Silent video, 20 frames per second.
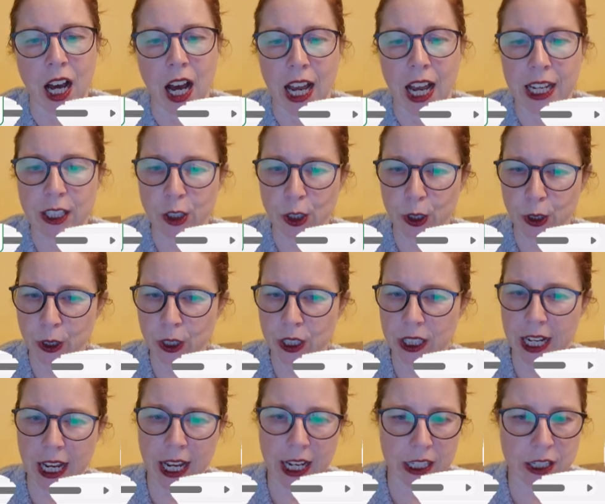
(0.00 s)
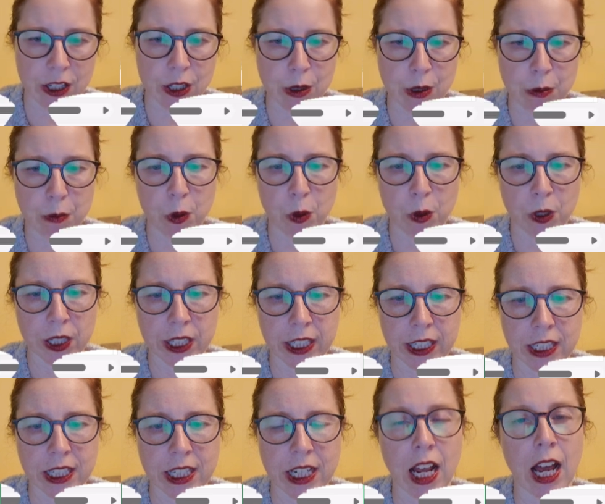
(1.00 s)
I could export
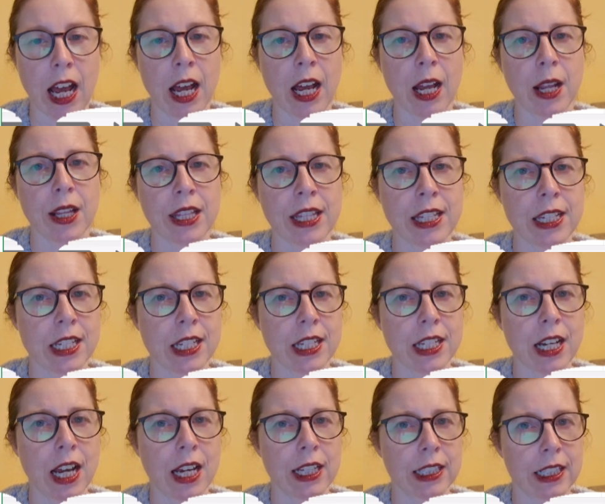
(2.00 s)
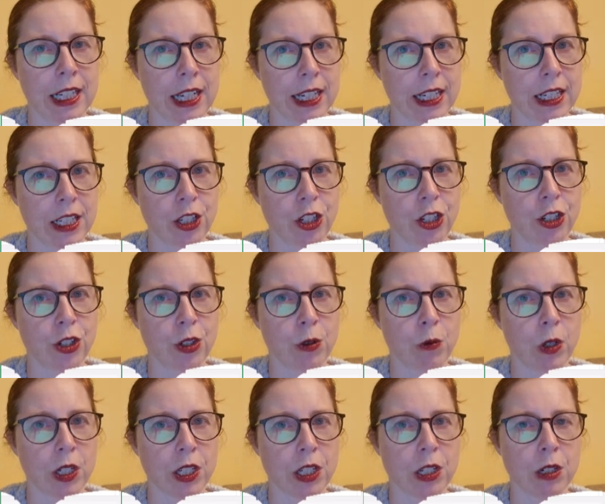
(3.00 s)
it. This I like to do
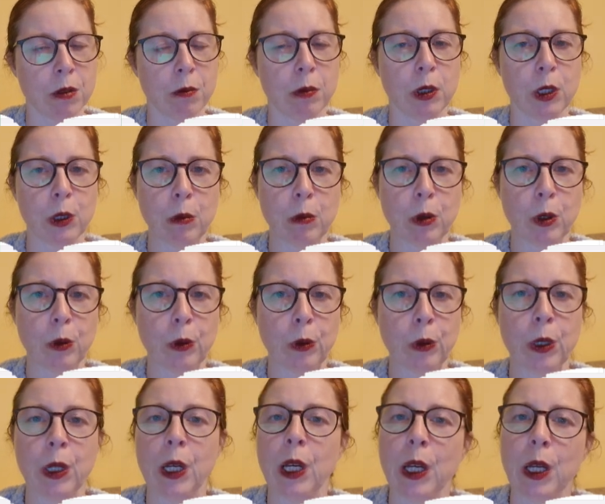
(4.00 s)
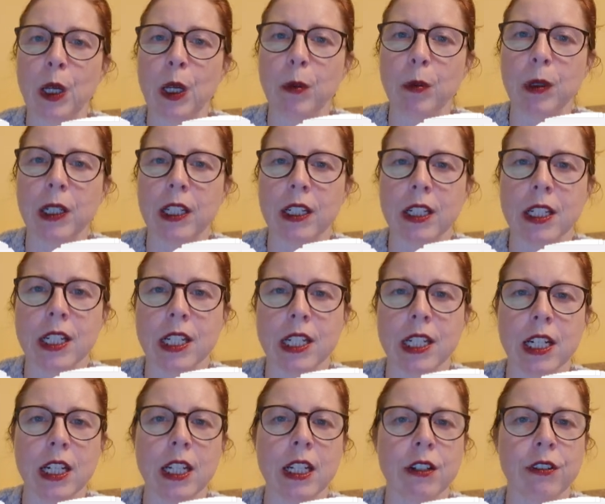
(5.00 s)
once in a blue moon, because
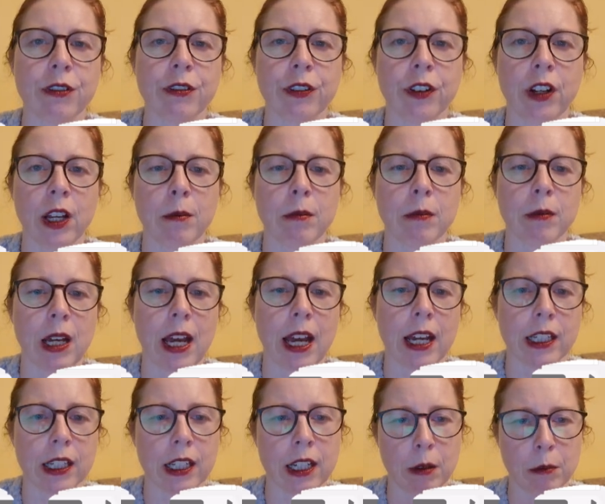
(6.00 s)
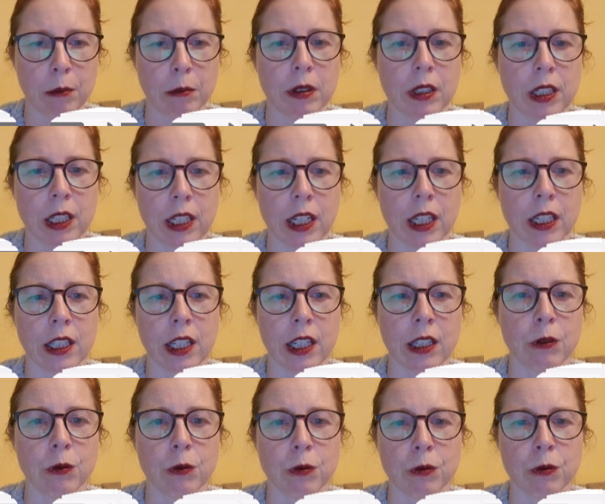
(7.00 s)
if I'm at a company and
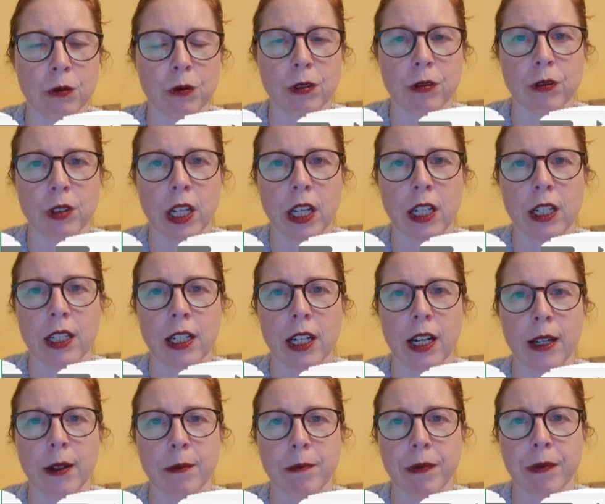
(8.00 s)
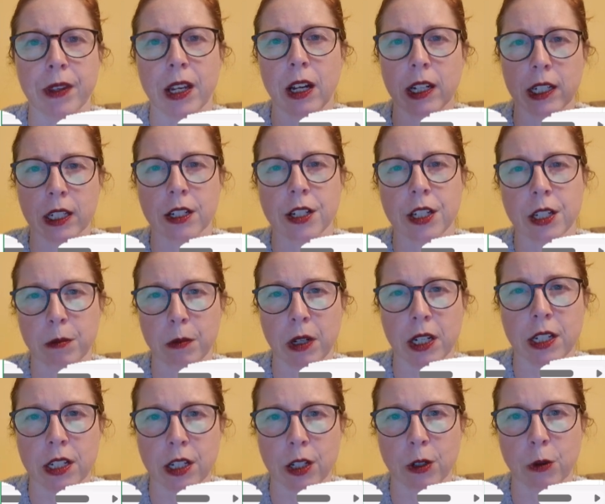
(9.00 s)
I
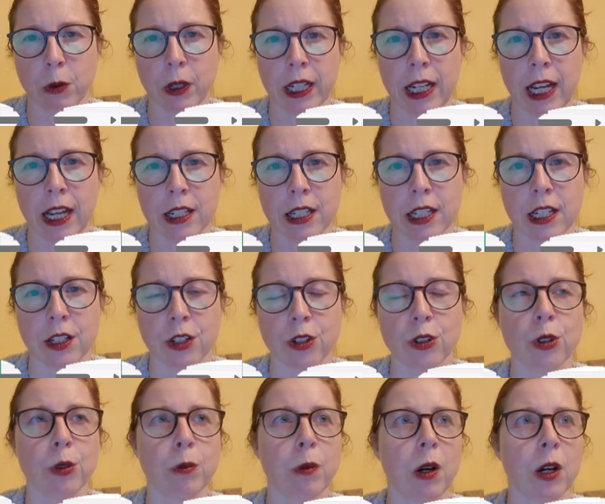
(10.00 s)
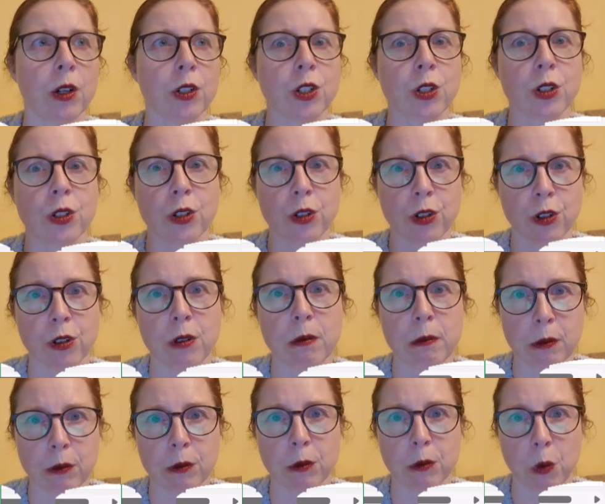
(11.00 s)
customize the Quick Access Toolbar to suit
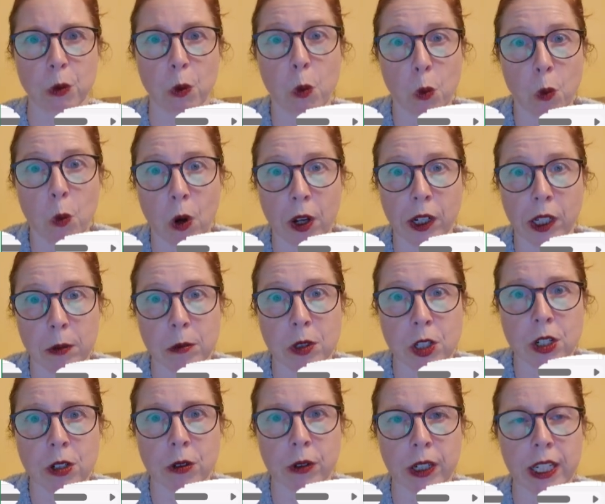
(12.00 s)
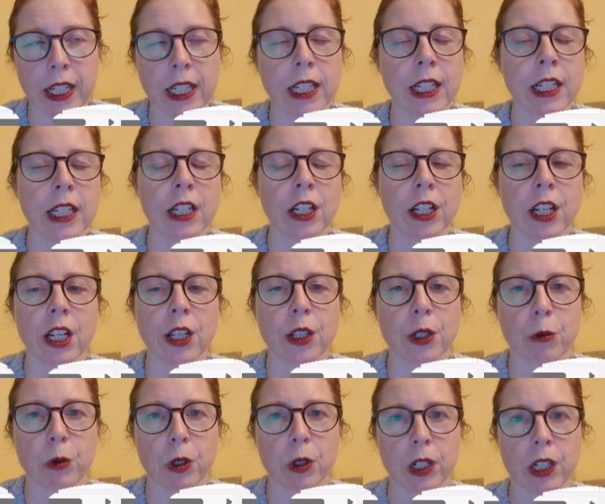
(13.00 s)
what I'm doing,
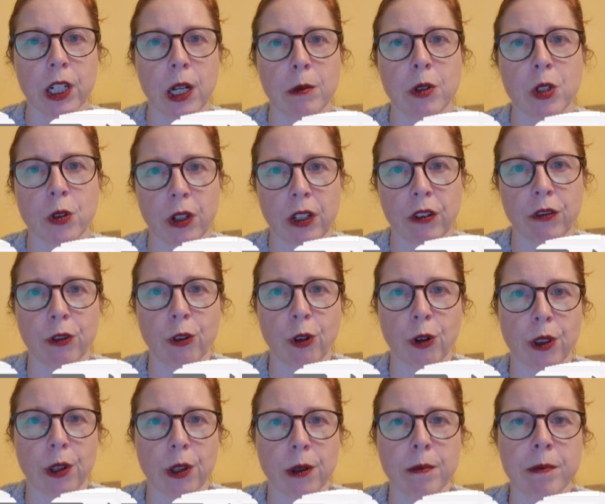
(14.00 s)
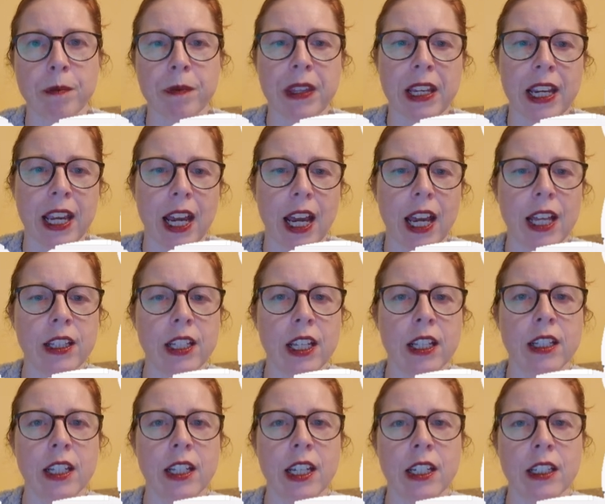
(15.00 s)
the work I'm doing for them, and
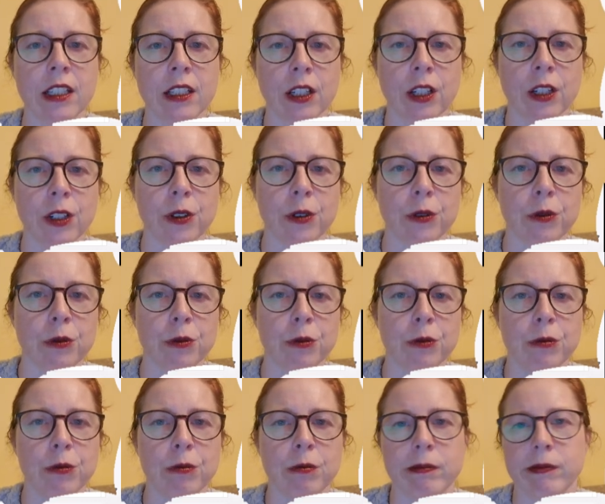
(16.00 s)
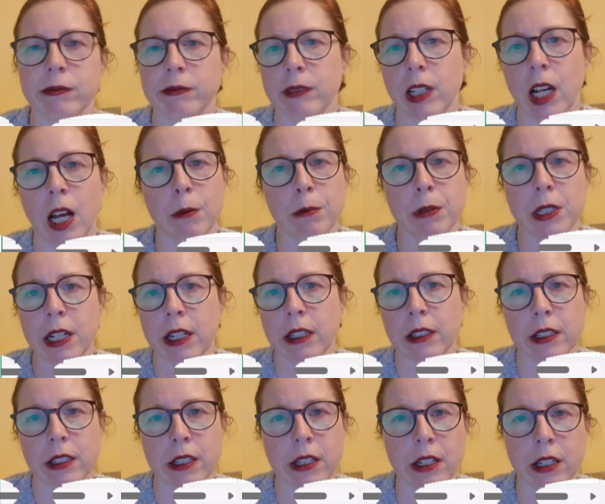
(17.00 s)
then they
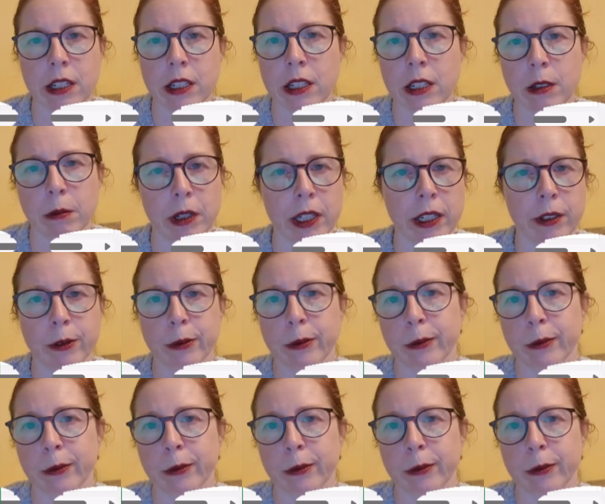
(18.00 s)
update the system and it